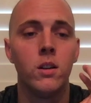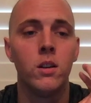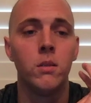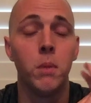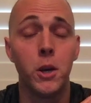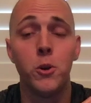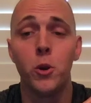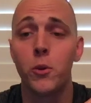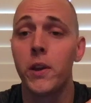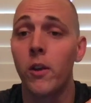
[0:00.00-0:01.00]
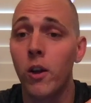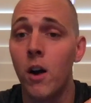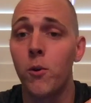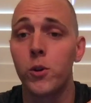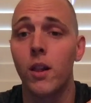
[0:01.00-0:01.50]
But you do your thing on the
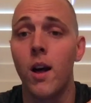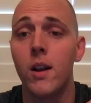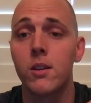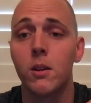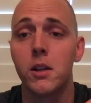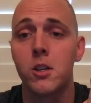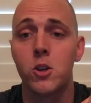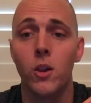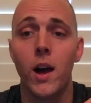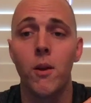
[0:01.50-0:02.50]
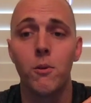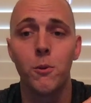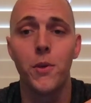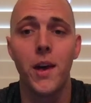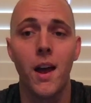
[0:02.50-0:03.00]
golf course a lot, so let's chill out
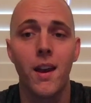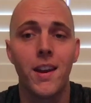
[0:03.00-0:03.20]
with that.